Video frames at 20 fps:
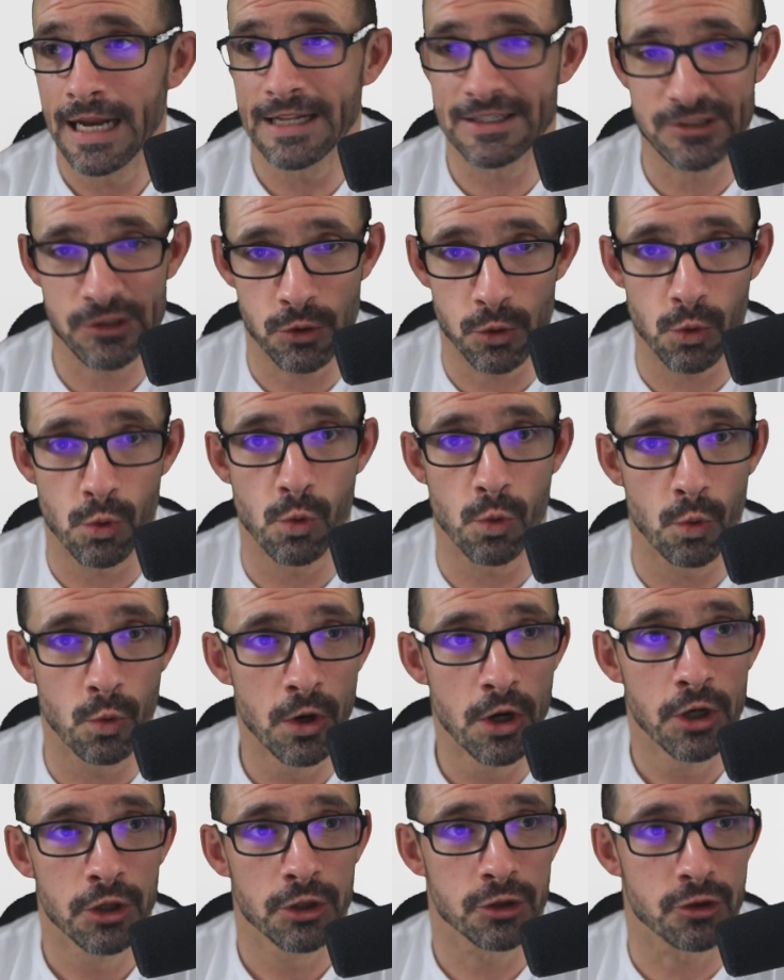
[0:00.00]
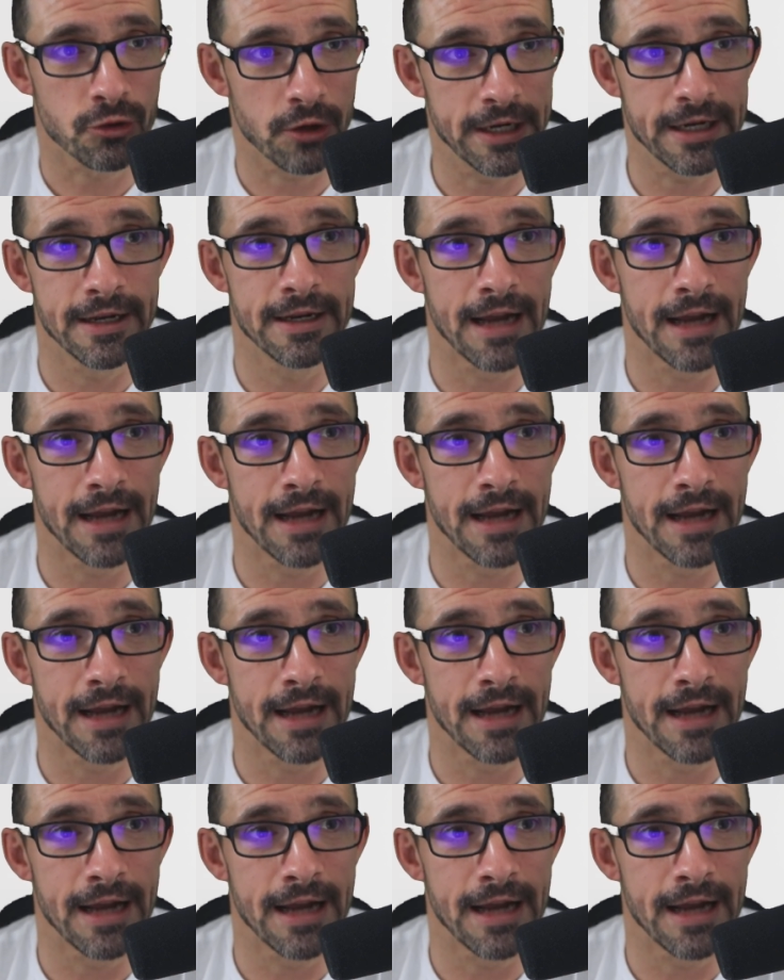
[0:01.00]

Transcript: it's cool to create a